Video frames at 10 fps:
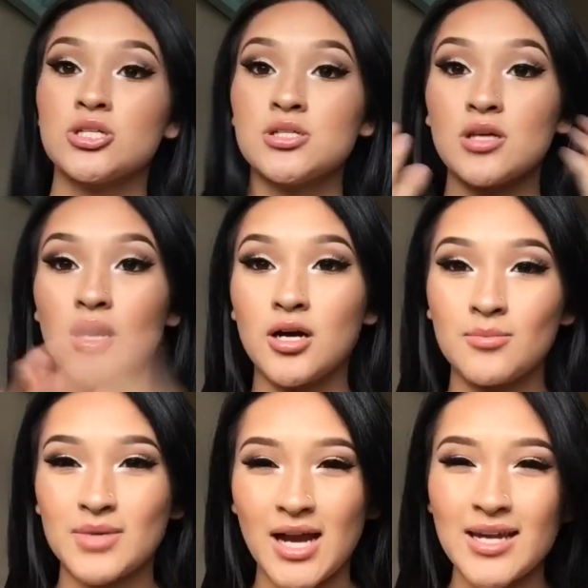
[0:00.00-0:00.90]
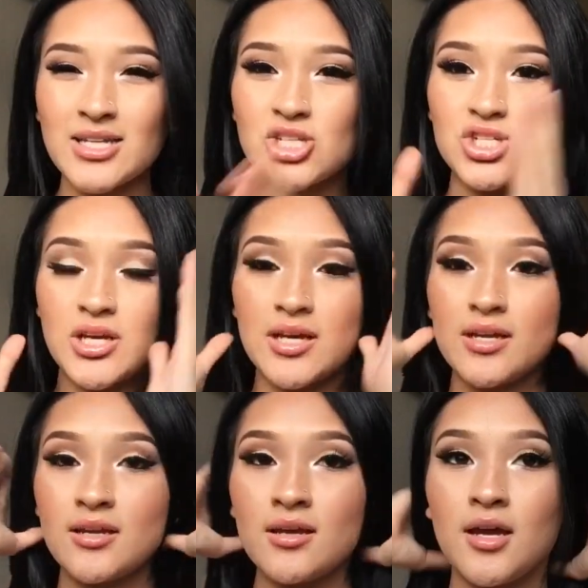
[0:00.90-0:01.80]
Just um kind of
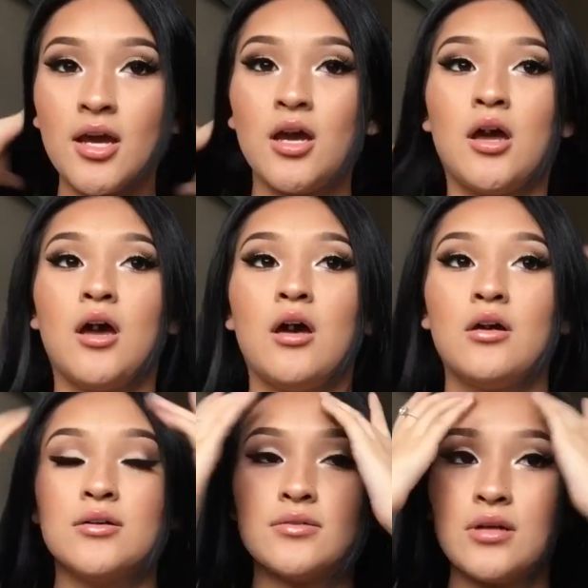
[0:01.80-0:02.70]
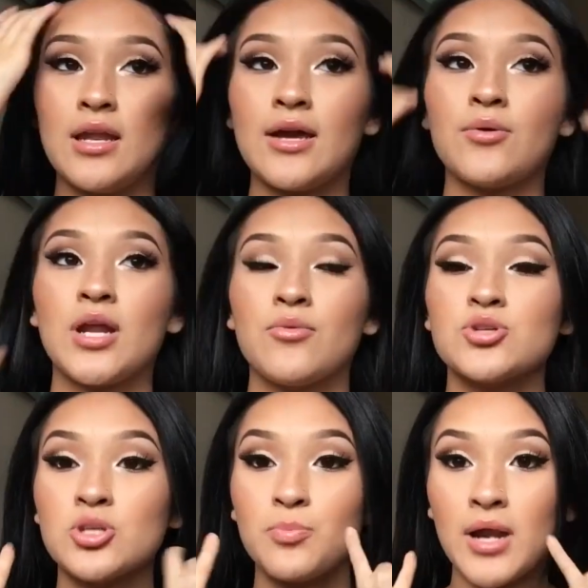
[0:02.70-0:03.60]
shedded. Like, when I
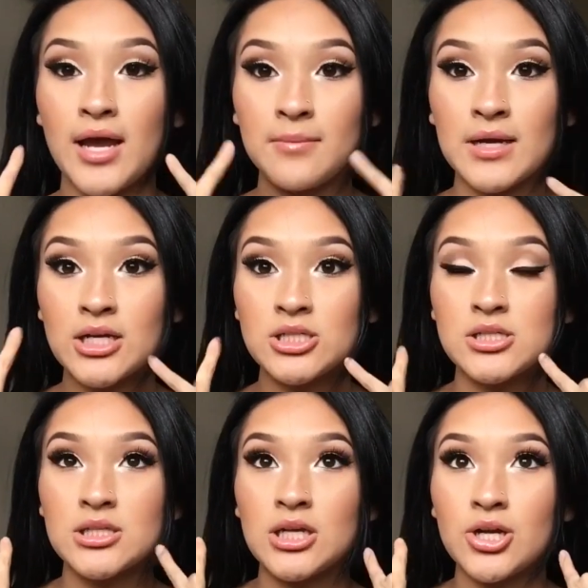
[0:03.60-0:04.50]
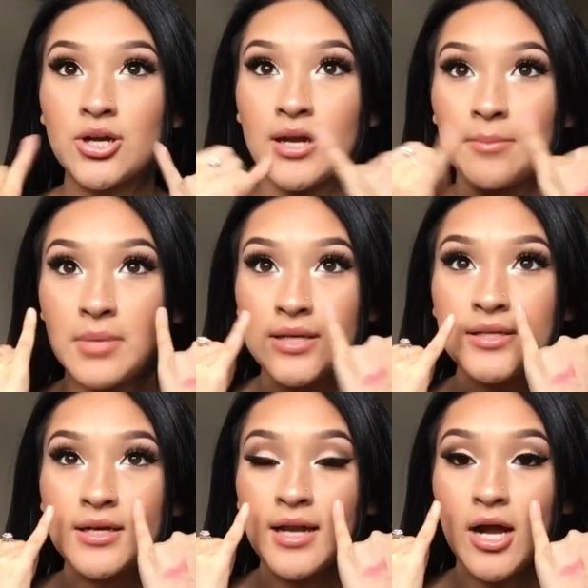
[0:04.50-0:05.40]
was applying my concealer and
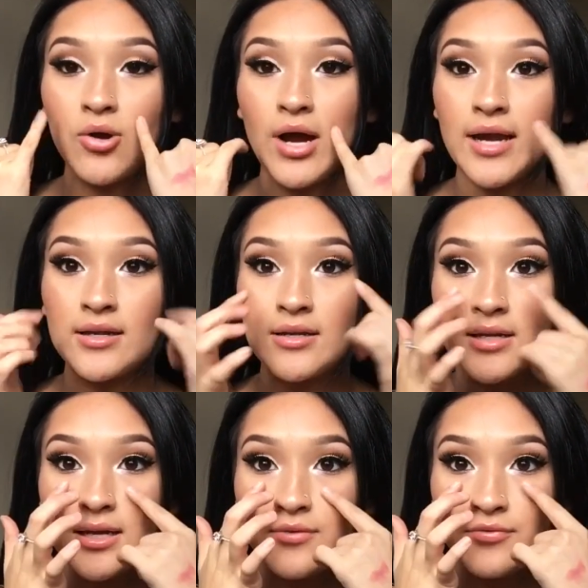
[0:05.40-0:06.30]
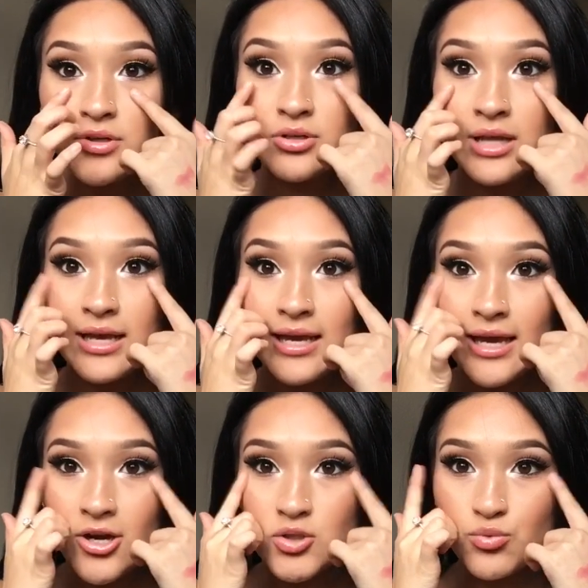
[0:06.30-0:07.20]
blending it out, I did feel like
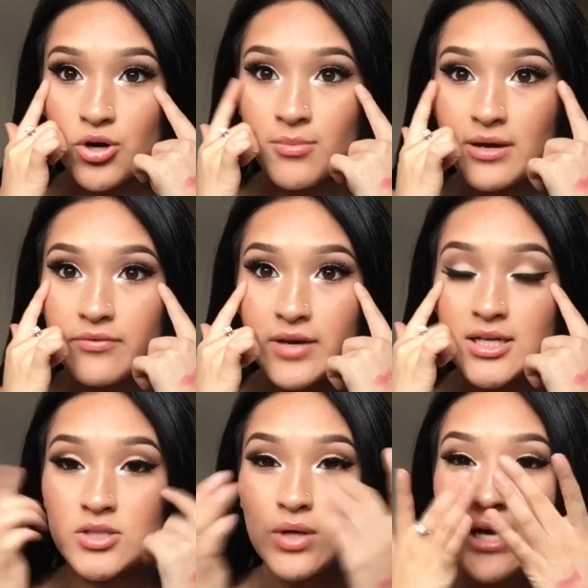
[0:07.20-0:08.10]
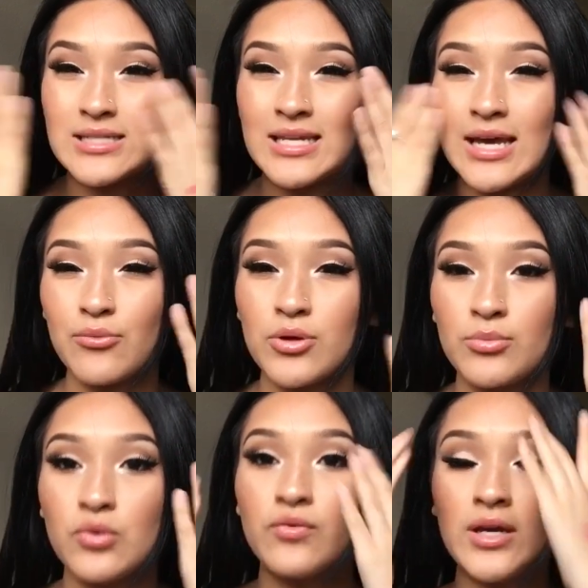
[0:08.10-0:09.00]
hairs were on my face, so I had to like
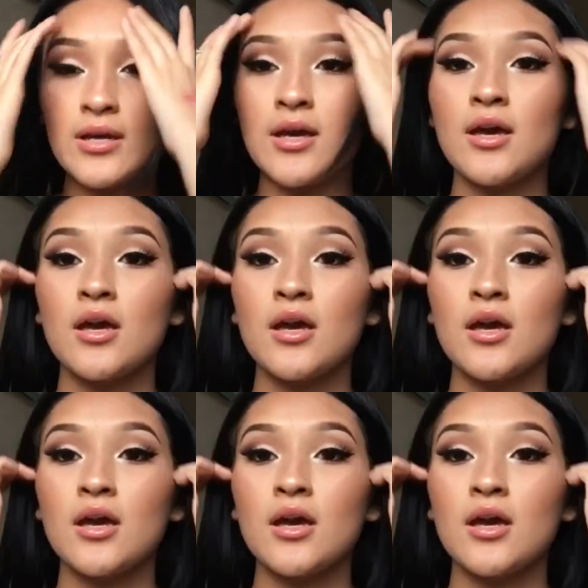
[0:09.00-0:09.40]
remove it.